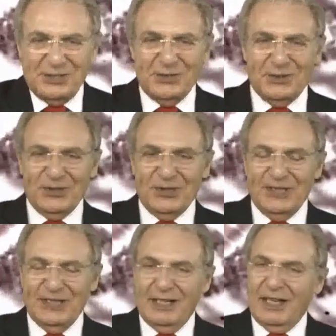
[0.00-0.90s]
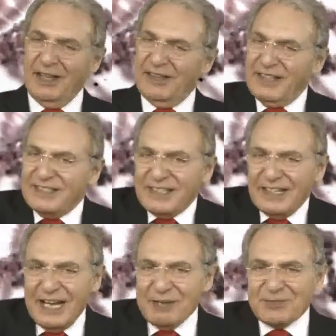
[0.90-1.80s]
Young. This
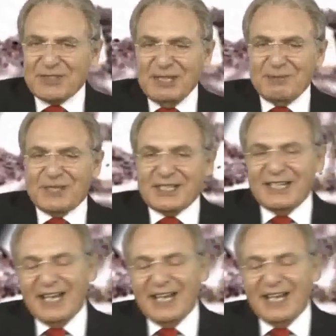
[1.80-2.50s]
claim seems